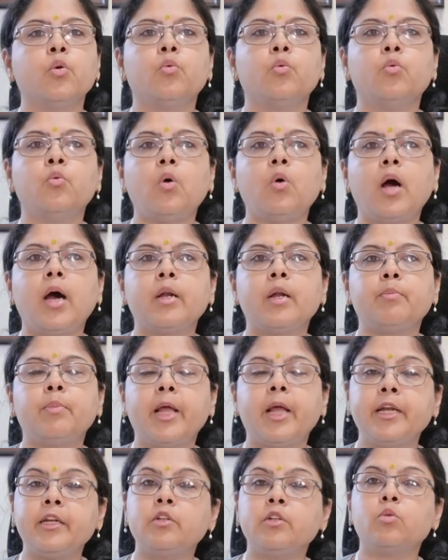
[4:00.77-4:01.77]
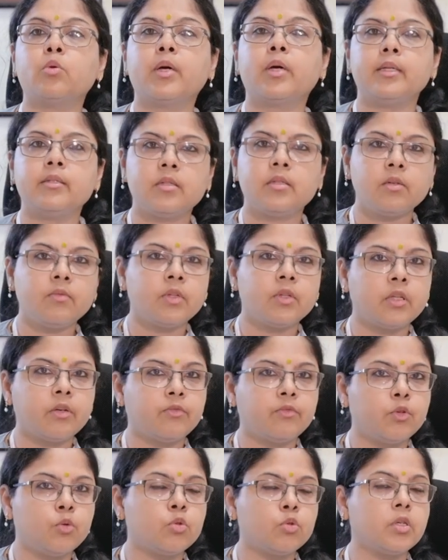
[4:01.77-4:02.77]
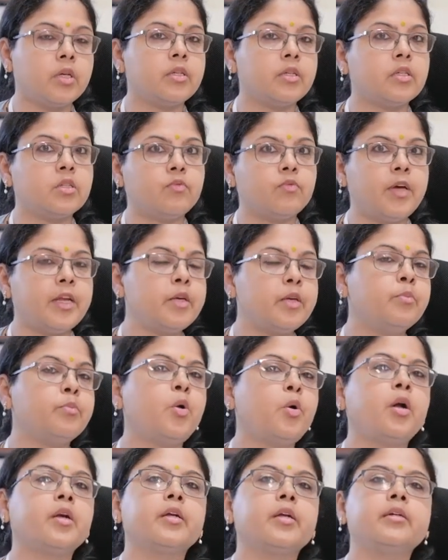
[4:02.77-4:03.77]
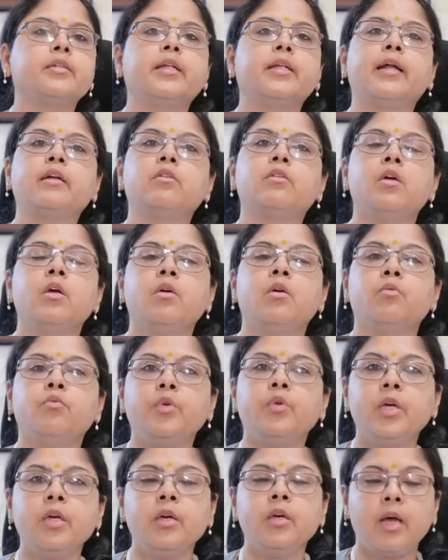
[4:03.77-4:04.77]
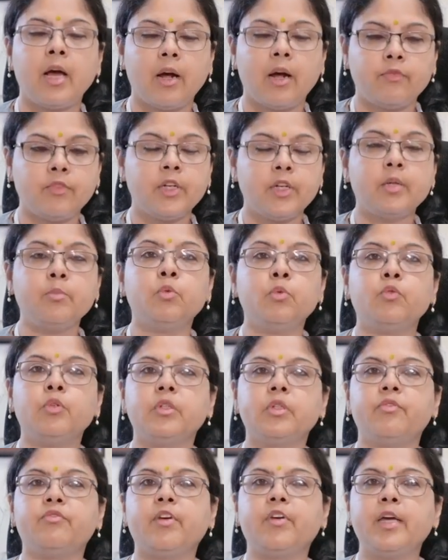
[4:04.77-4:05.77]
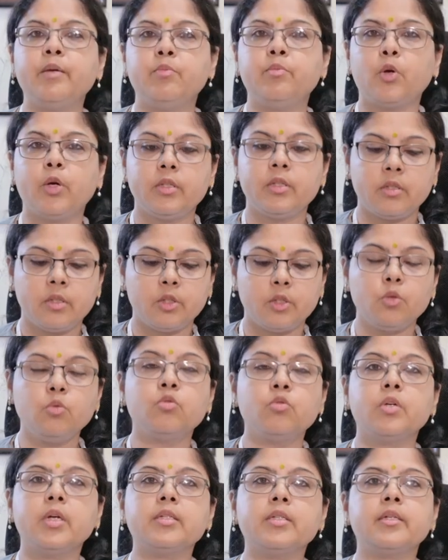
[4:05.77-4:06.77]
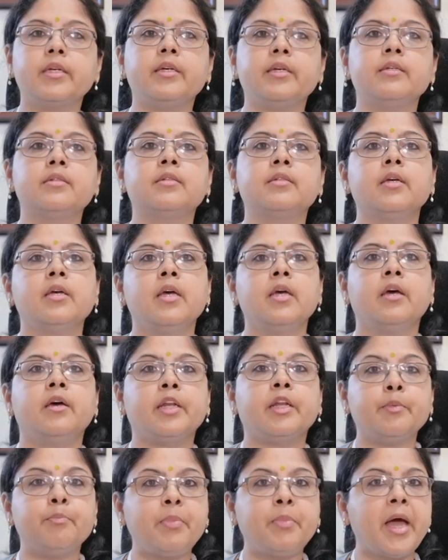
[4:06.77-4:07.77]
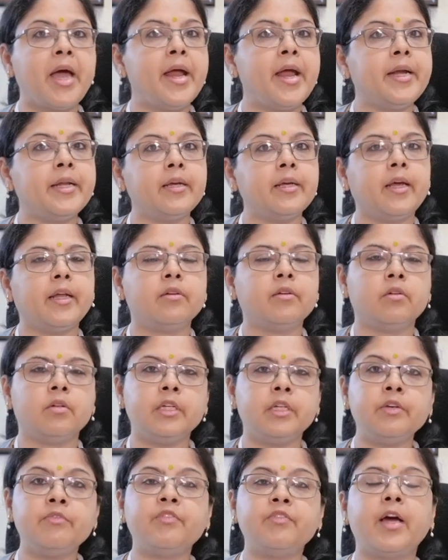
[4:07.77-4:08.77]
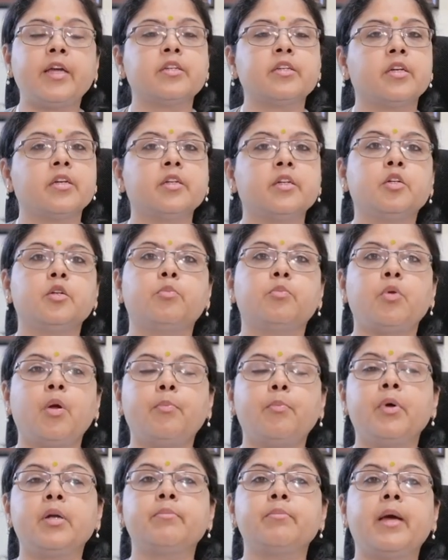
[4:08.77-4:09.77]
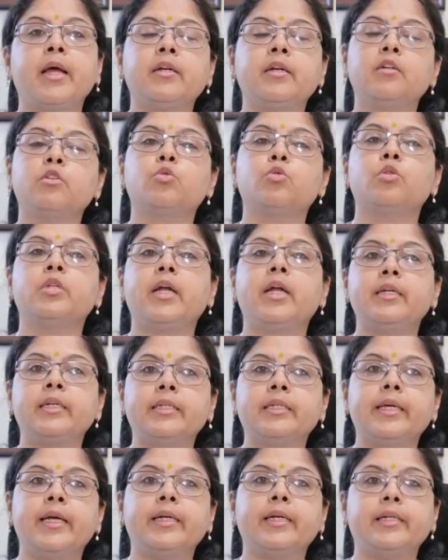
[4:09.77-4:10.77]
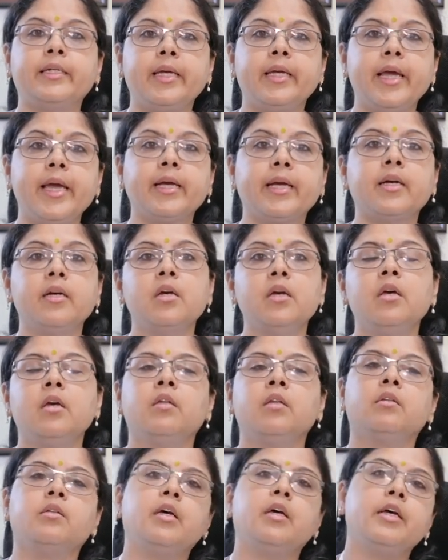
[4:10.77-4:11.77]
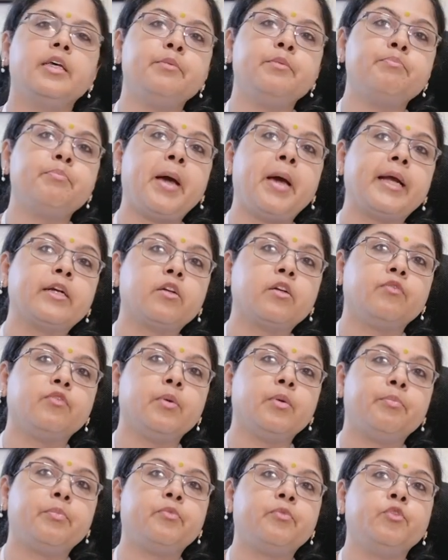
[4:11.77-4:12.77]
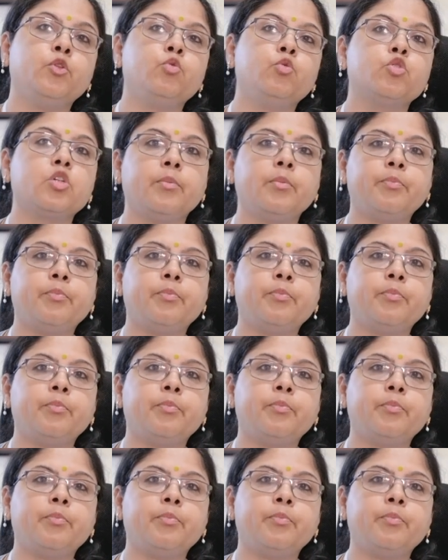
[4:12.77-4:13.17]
who are planning to conceive in the future, it is very important that after removing the fibroids, the uterus is repaired and refashioned in a proper manner so that it can take the impact of a future